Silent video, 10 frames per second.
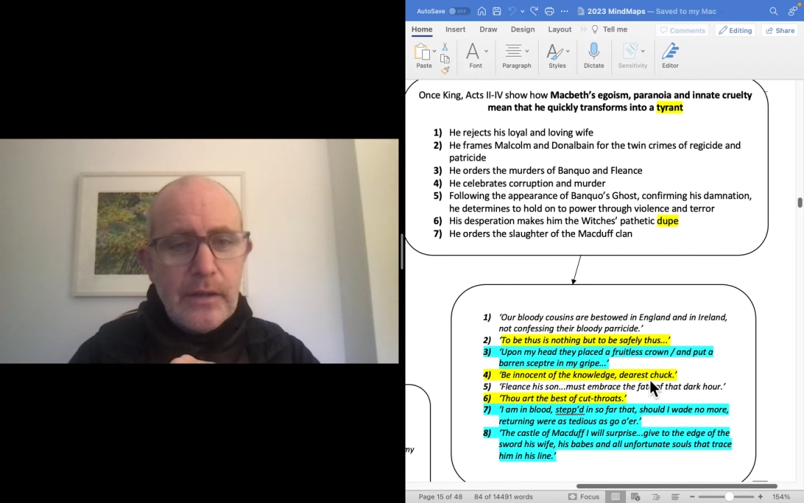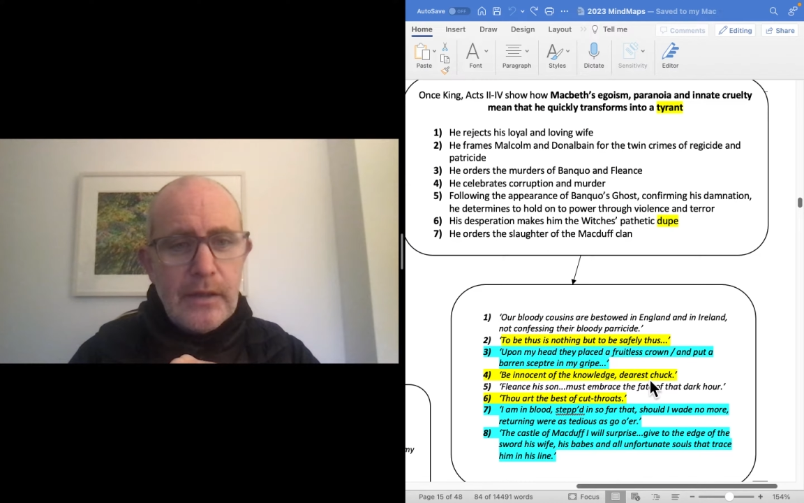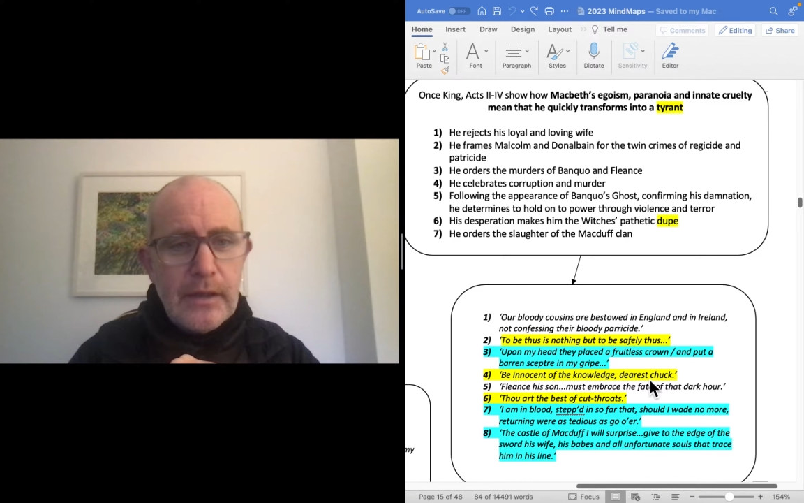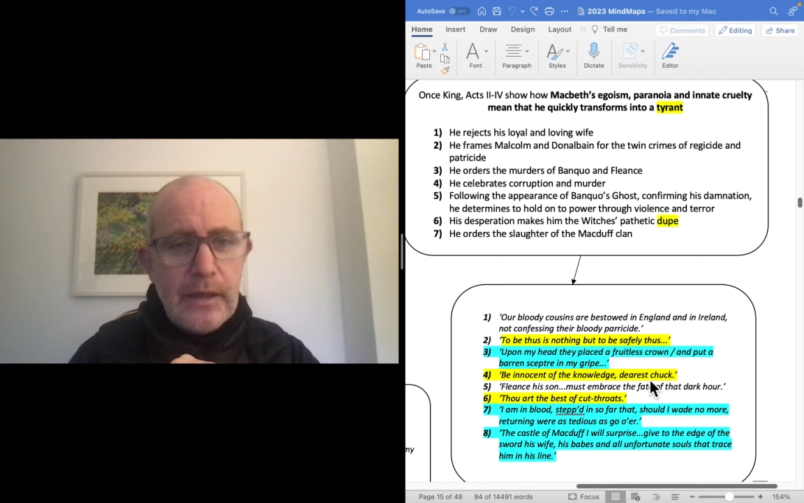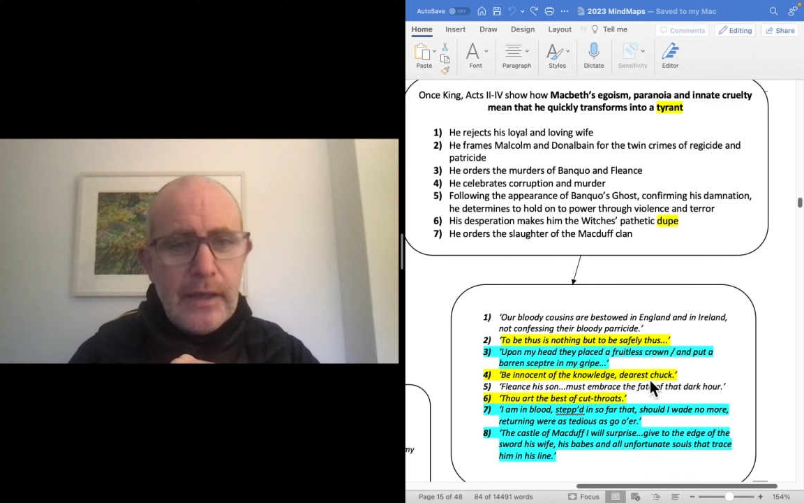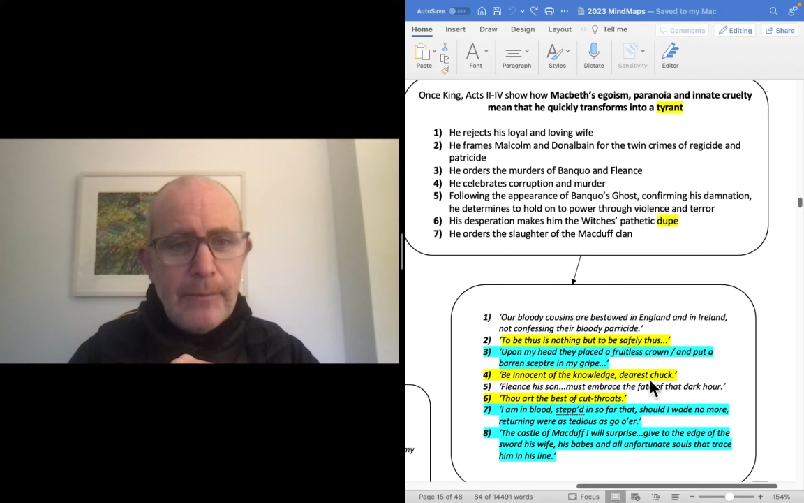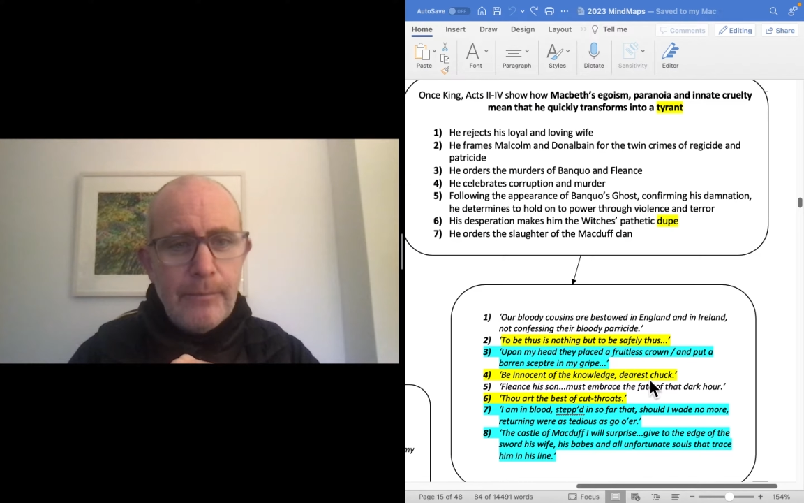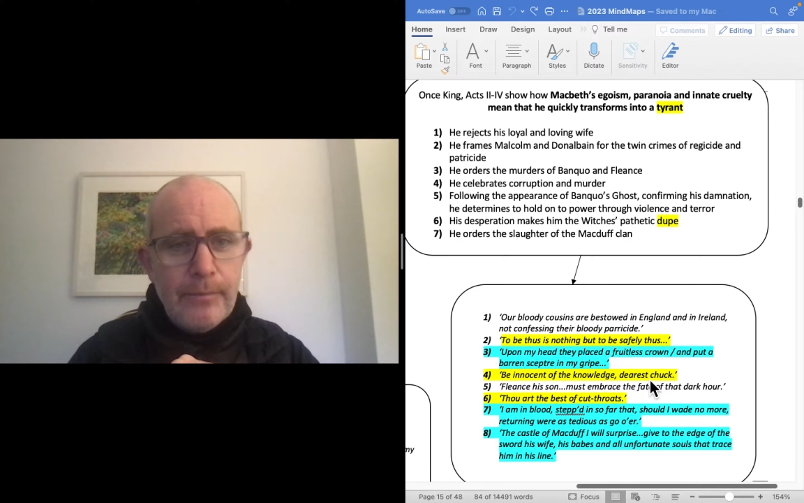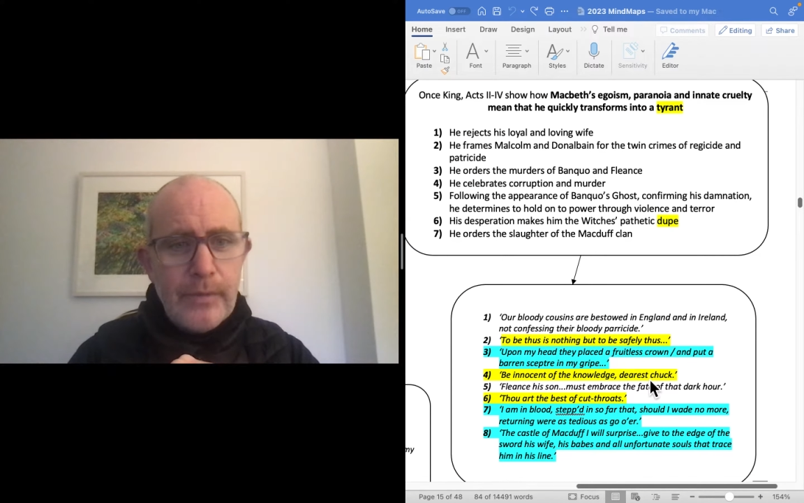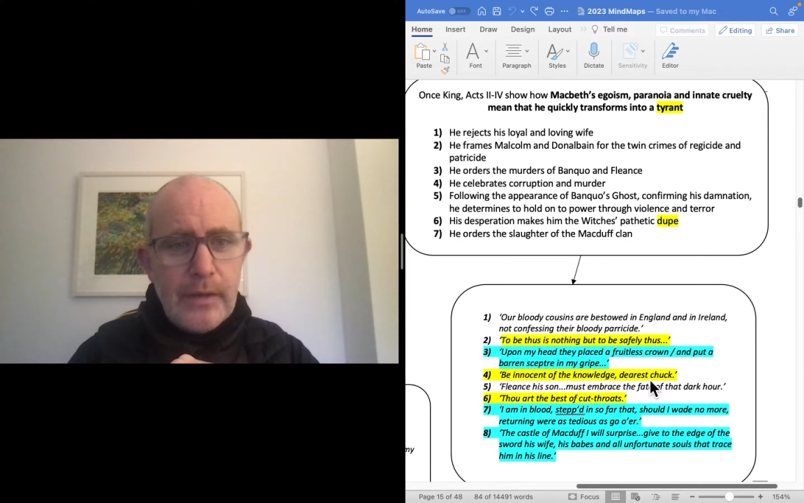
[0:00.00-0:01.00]

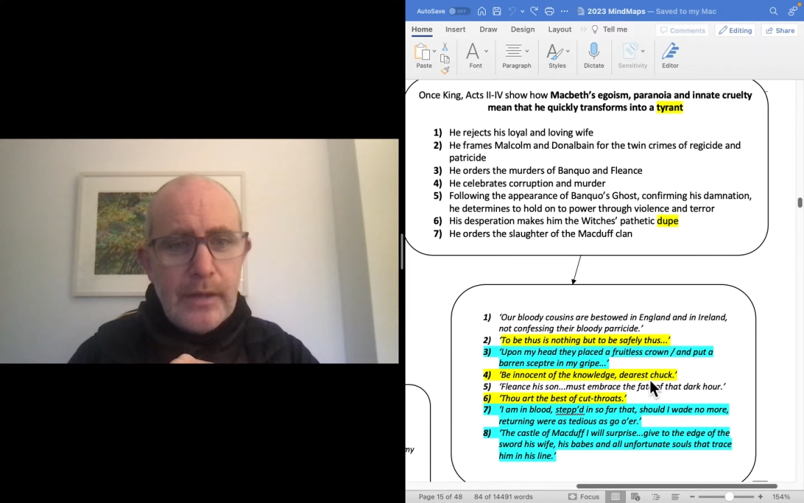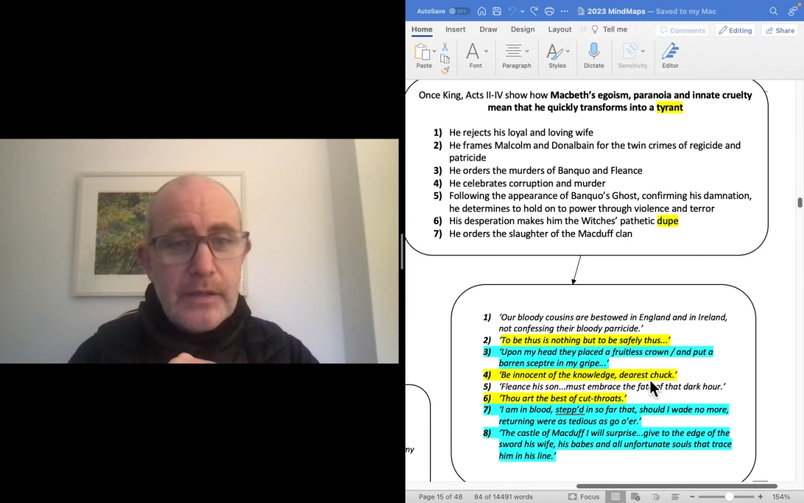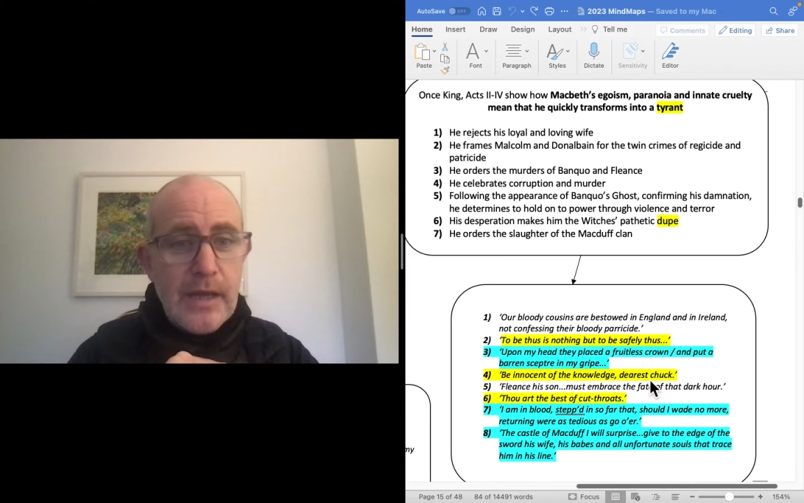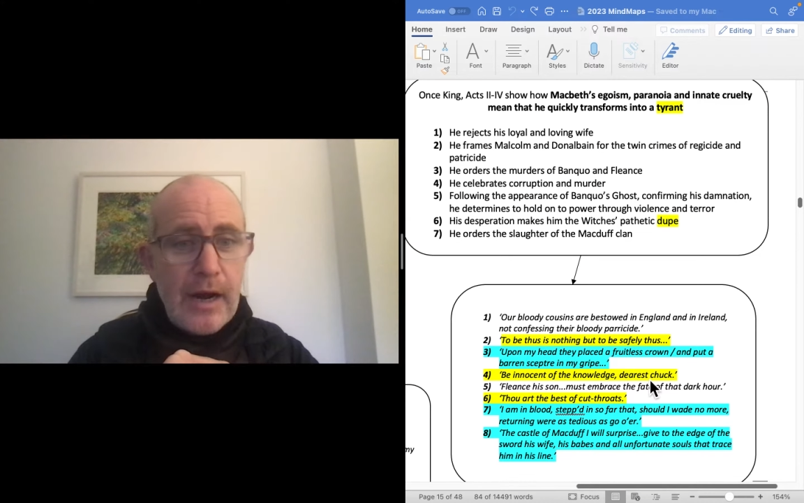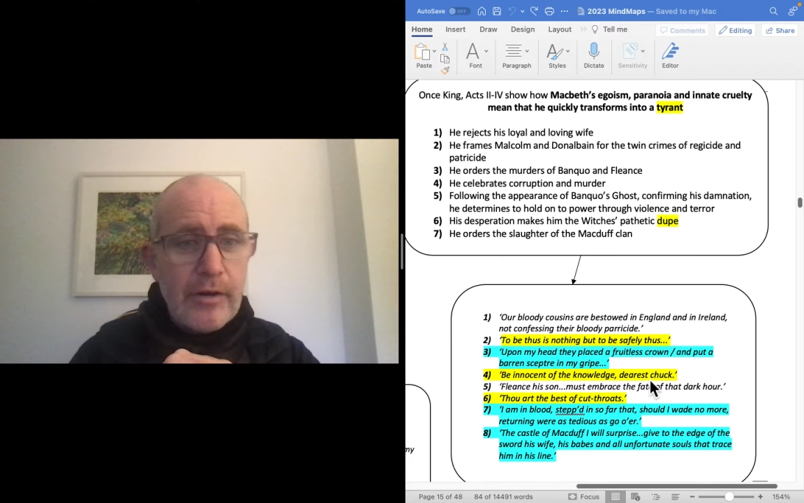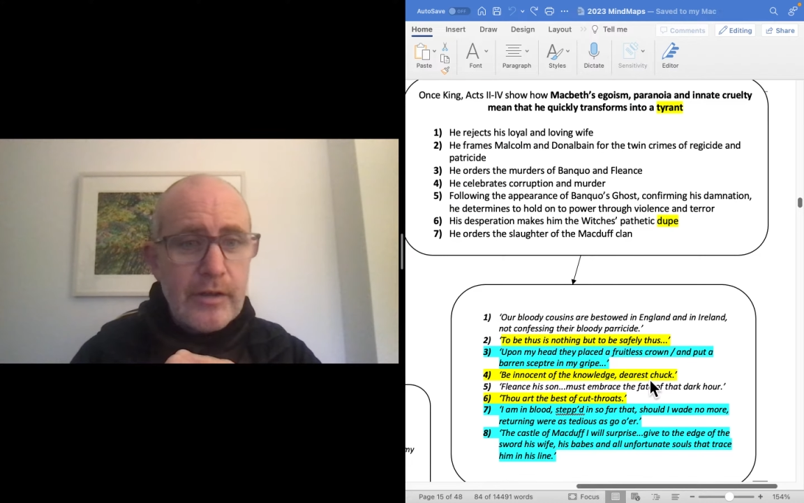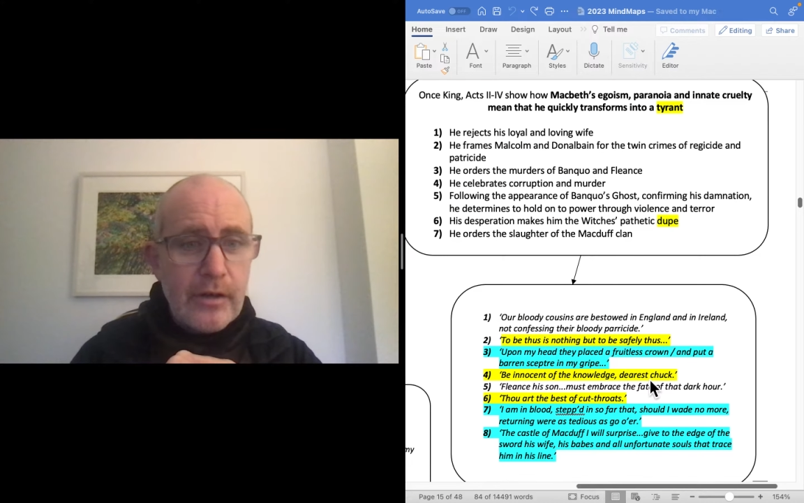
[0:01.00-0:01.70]
in his character